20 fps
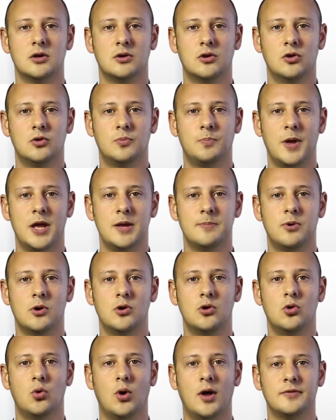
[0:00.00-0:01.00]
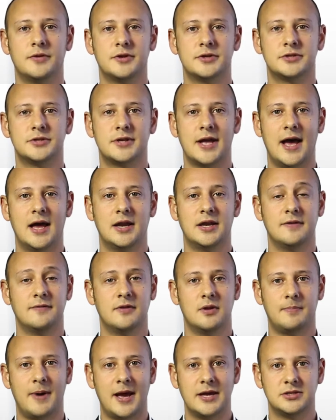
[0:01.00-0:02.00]
good people who understand
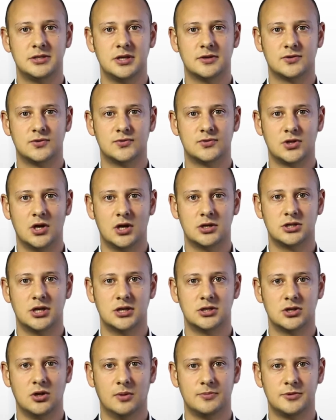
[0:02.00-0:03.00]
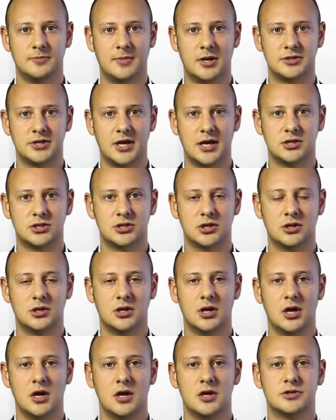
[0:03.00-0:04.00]
even the basics of search engine optimization.